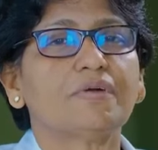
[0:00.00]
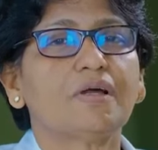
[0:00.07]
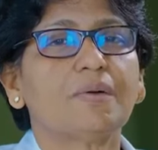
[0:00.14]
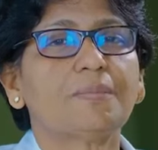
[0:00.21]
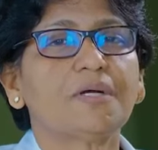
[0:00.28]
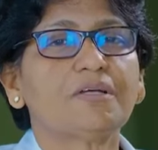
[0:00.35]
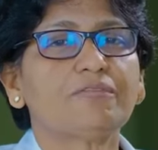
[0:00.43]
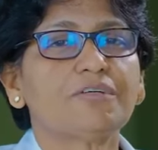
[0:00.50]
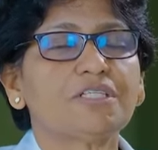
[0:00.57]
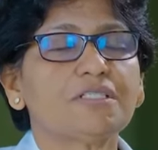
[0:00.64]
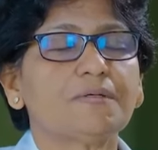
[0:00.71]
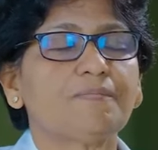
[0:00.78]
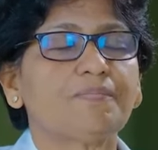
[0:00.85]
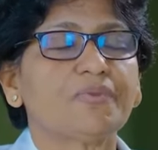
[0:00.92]
among which
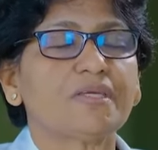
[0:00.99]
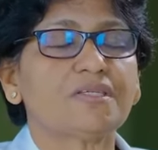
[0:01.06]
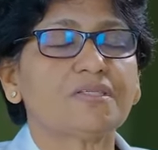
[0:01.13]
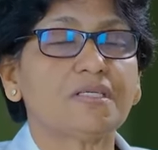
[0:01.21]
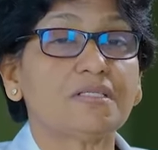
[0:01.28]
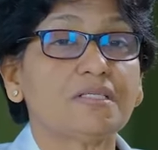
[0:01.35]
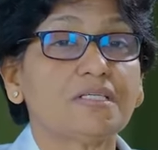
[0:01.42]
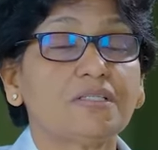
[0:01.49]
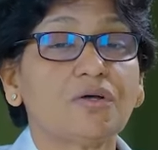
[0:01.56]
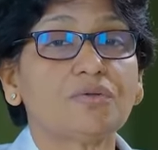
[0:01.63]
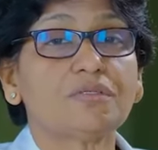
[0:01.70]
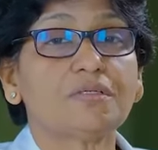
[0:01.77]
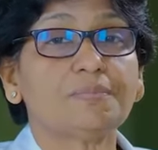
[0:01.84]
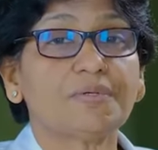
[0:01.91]
sixty
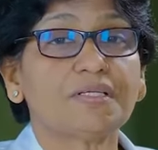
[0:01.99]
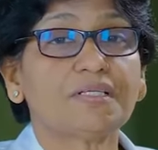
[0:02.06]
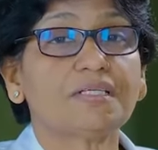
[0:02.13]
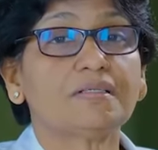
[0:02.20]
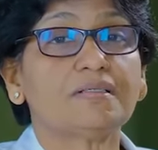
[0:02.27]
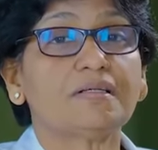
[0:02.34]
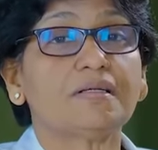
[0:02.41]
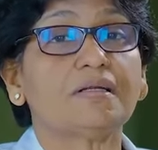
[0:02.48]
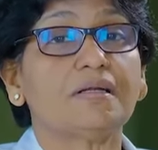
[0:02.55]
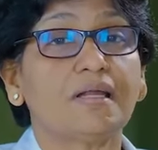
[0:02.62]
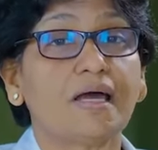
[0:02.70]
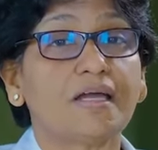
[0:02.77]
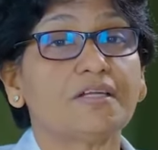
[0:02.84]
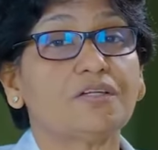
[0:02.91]
thousand per year
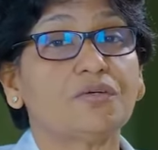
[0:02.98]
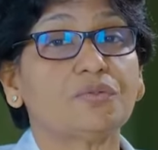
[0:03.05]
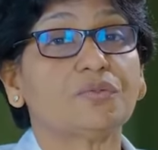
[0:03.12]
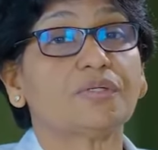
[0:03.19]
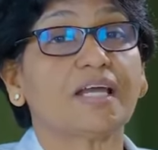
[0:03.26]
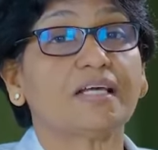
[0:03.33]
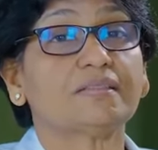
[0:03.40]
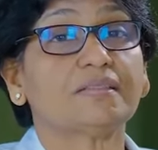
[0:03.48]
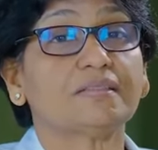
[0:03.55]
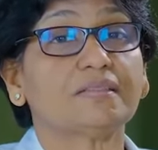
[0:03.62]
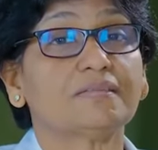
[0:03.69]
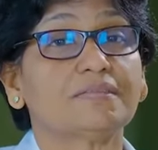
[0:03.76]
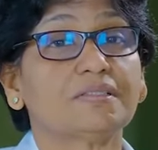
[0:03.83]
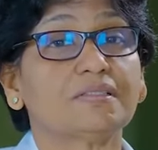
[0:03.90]
die due to cancer
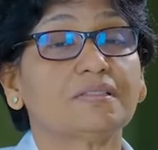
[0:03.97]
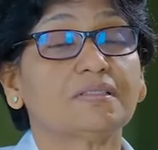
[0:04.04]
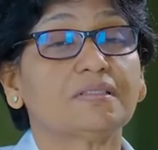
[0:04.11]
cervix.